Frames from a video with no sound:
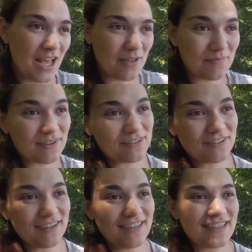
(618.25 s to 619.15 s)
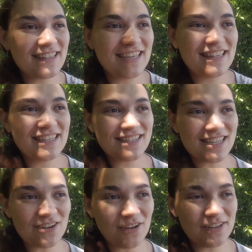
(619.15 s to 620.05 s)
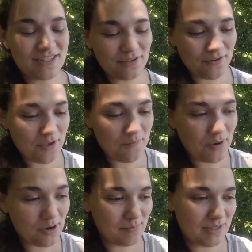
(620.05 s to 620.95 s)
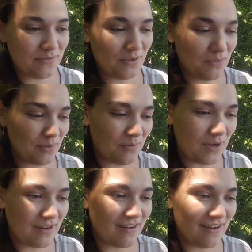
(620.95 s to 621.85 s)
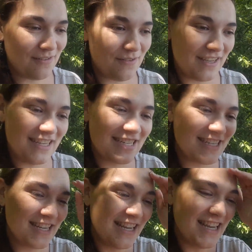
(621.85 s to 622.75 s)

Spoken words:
a big truck that just had all these different compartments filled with water and fish.